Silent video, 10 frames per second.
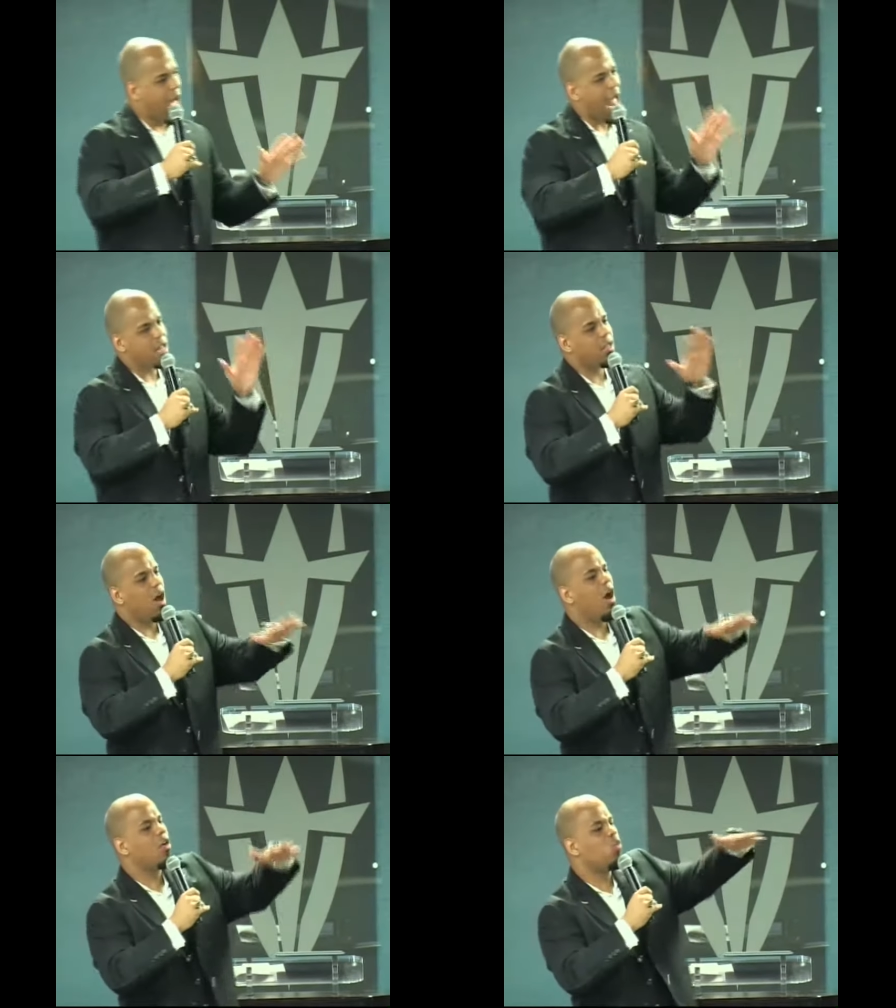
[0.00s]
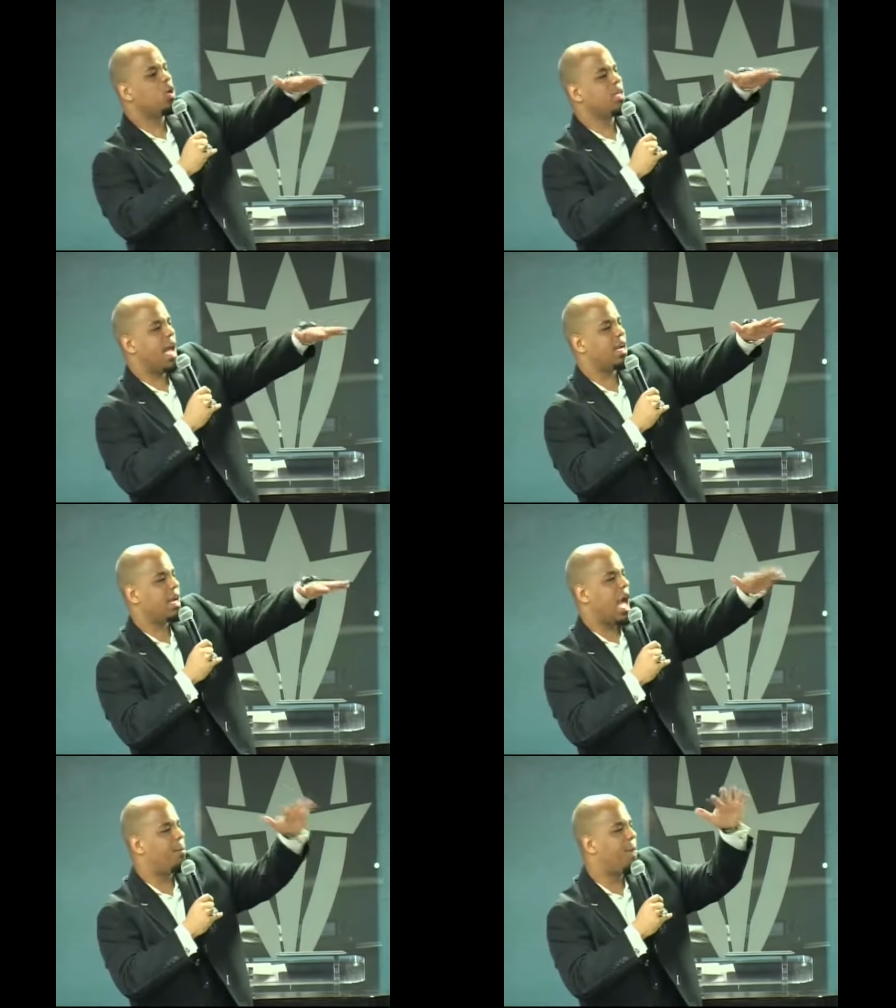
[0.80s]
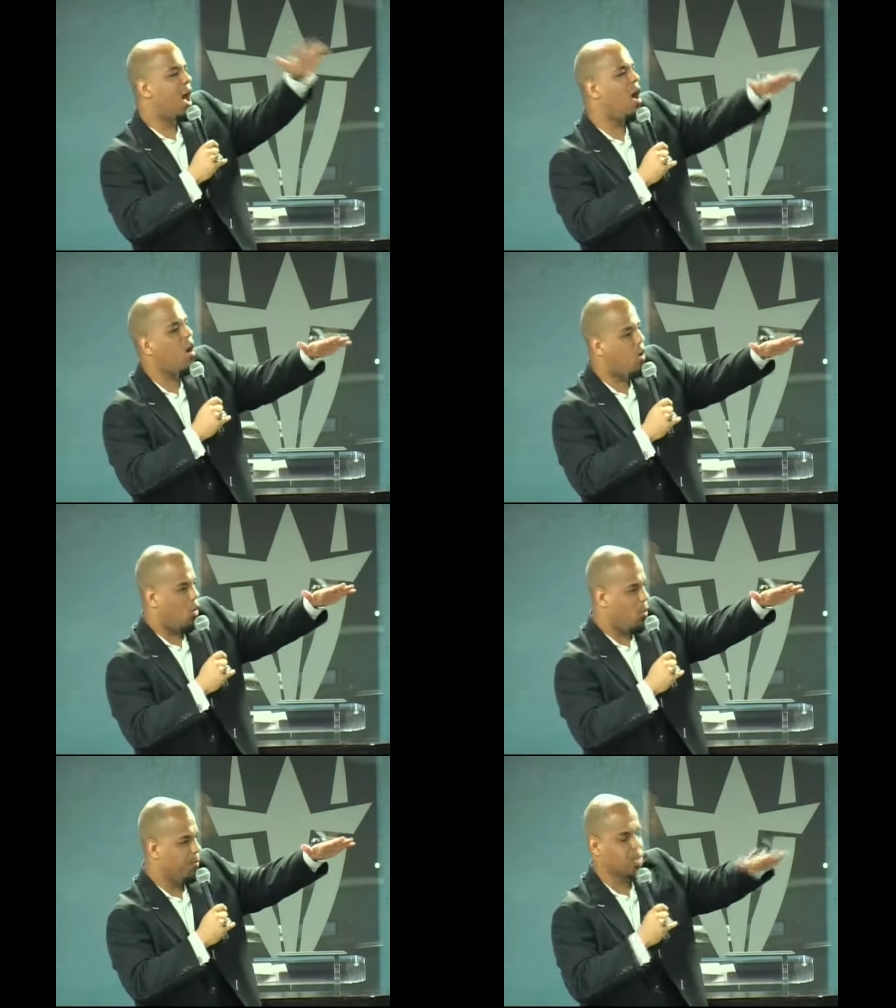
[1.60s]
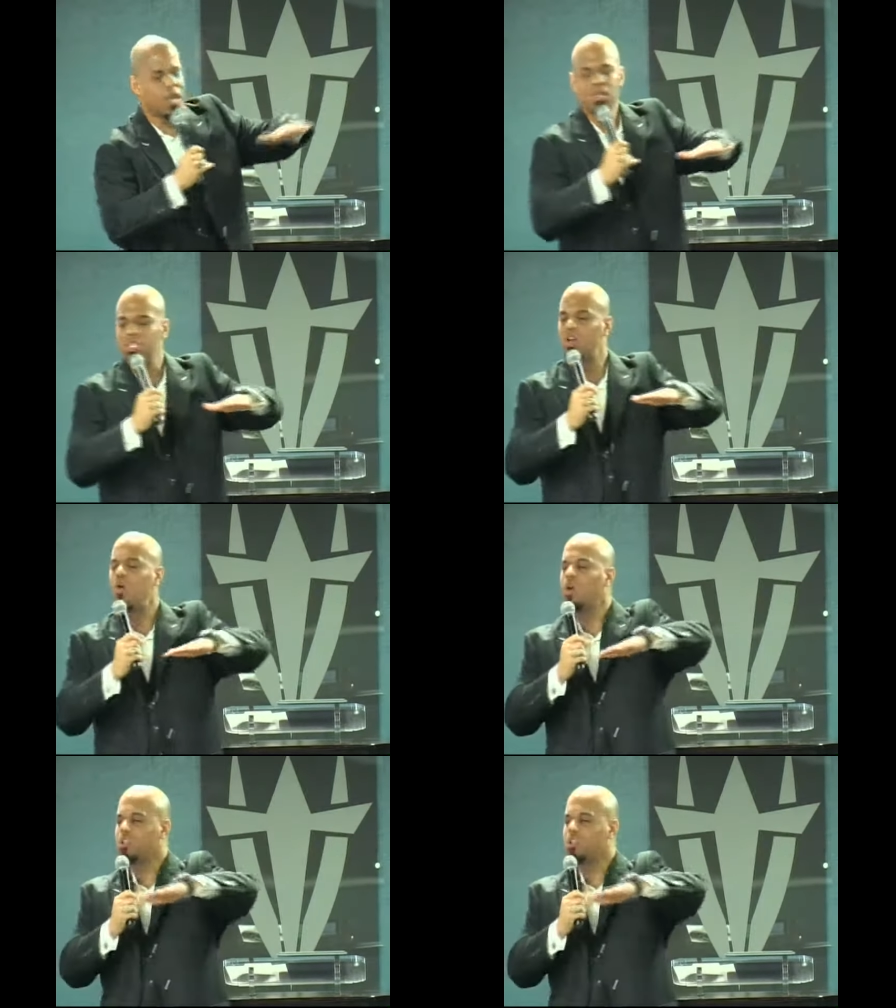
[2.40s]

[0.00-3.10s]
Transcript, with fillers: And God would not allow Paul to go